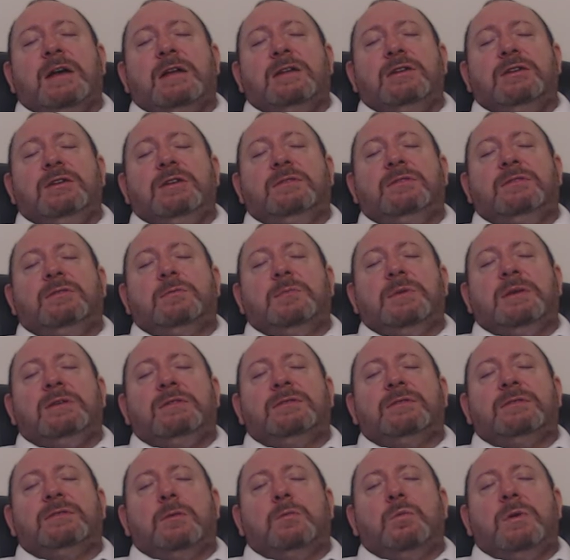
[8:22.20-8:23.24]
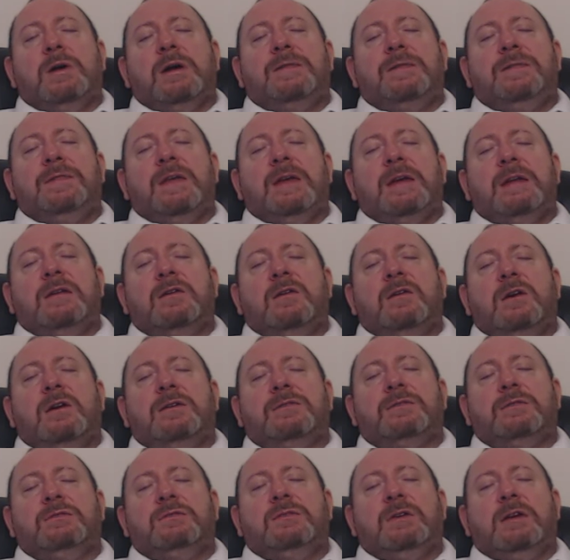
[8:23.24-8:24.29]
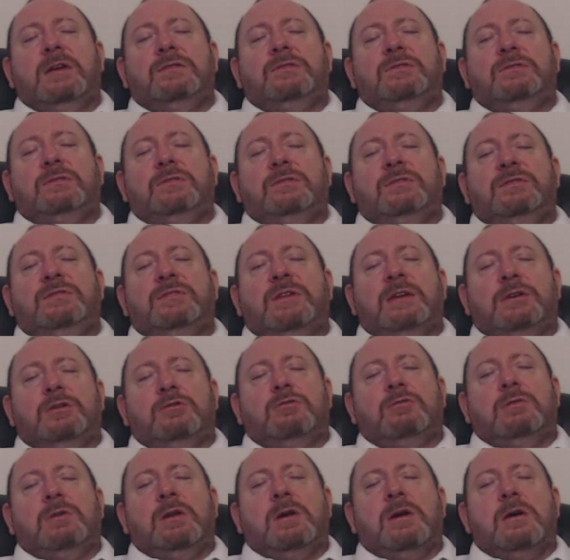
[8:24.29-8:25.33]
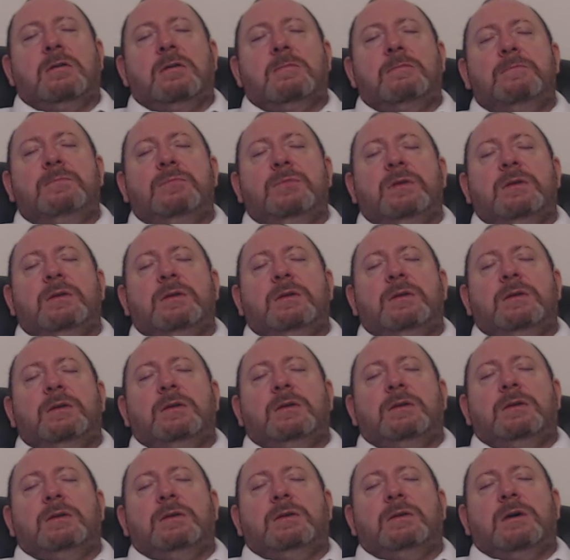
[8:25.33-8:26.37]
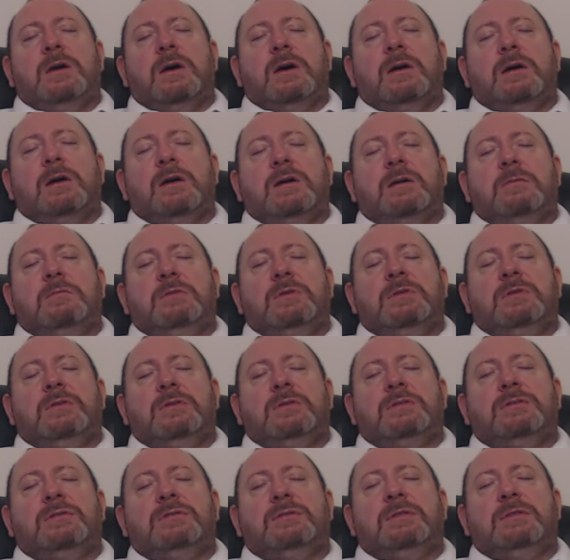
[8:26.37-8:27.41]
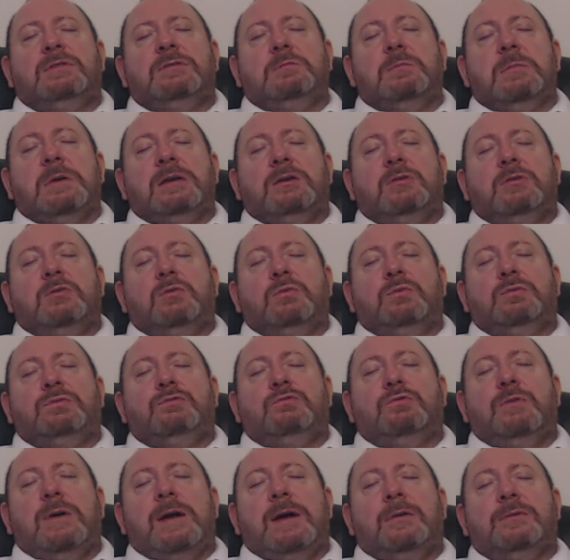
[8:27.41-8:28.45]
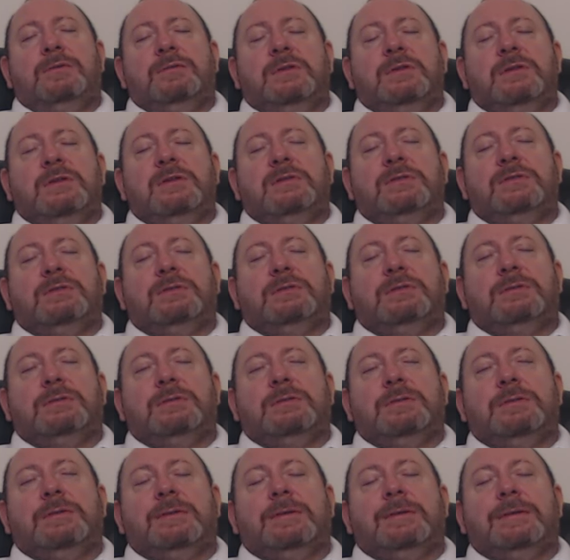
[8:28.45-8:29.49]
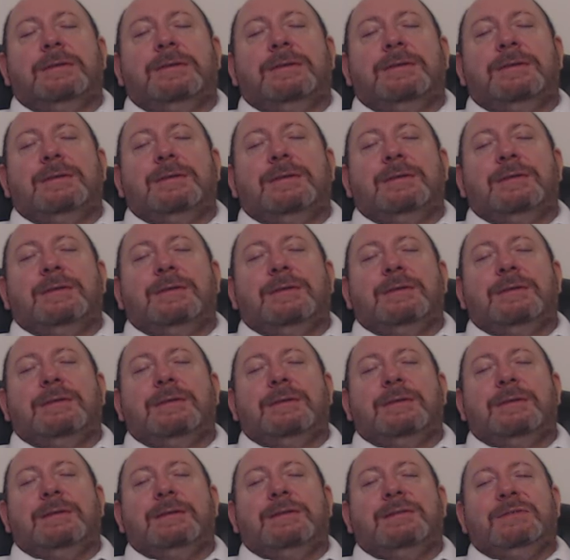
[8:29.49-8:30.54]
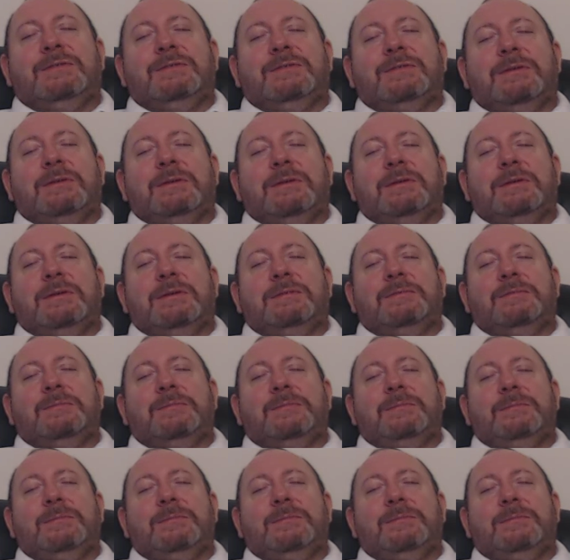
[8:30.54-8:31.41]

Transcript: and you need to be somewhere, then I suggest you set your alarm uh, because this may cause drowsiness. It's uh,